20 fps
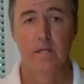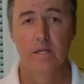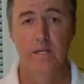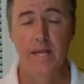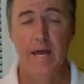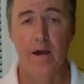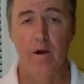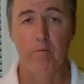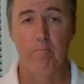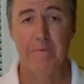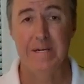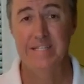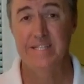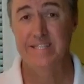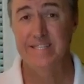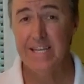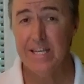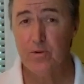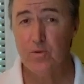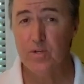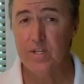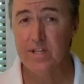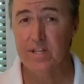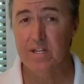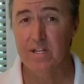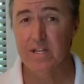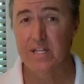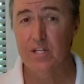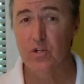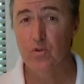Now, my secret
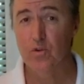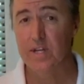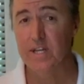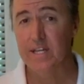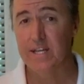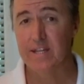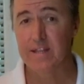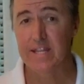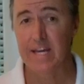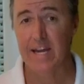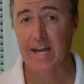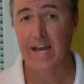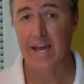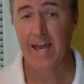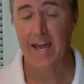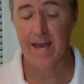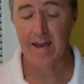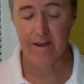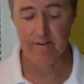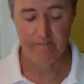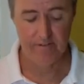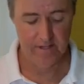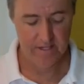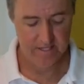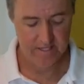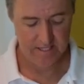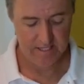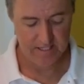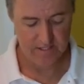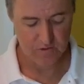little ingredient that I have
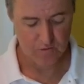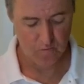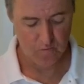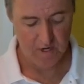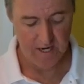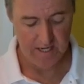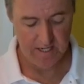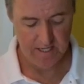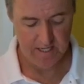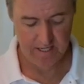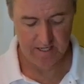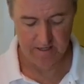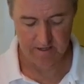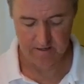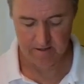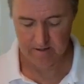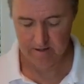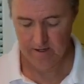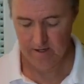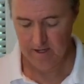is right here.